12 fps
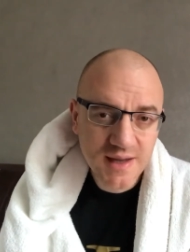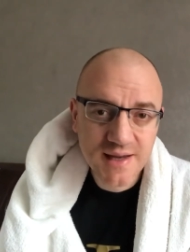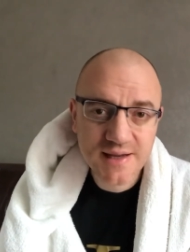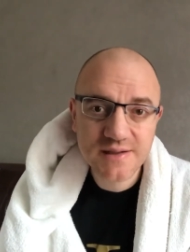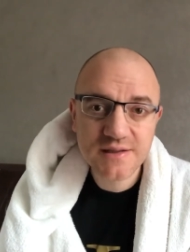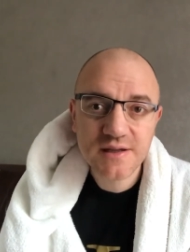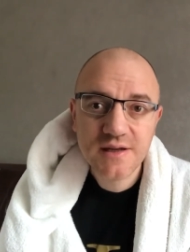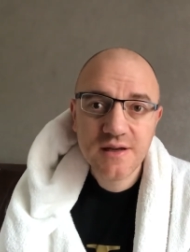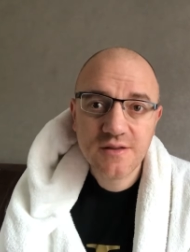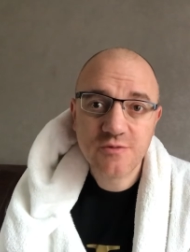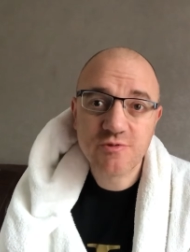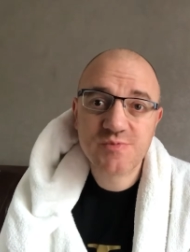And
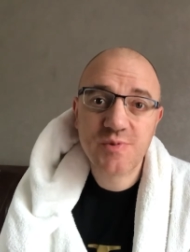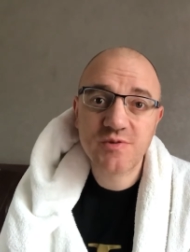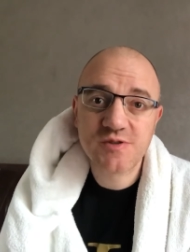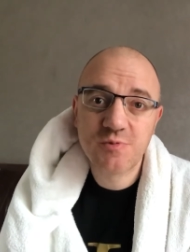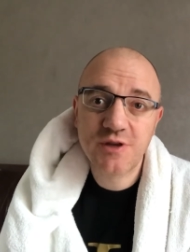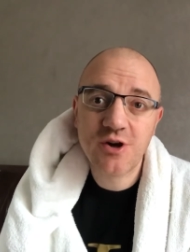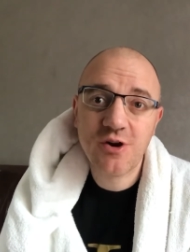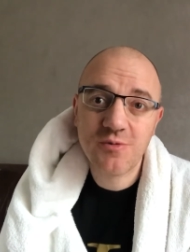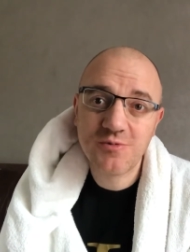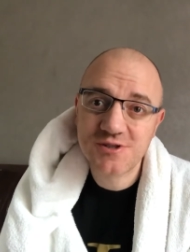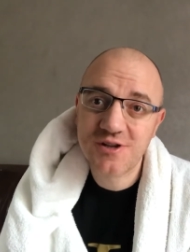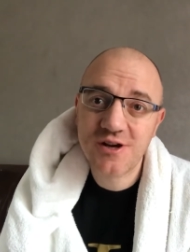the response we got
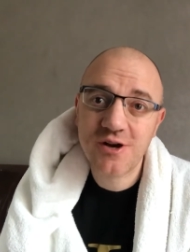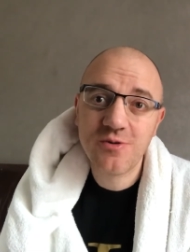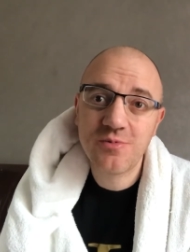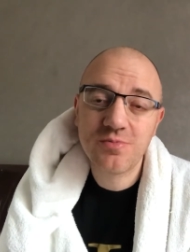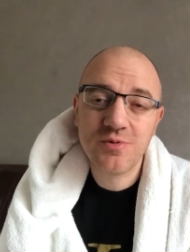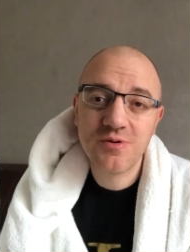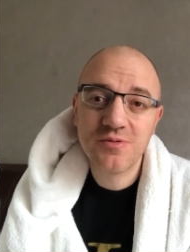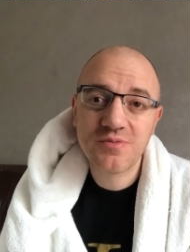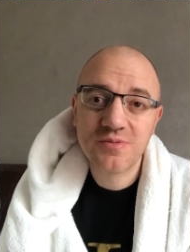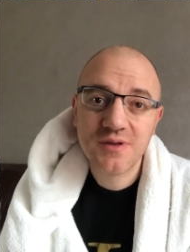was like, oh, well,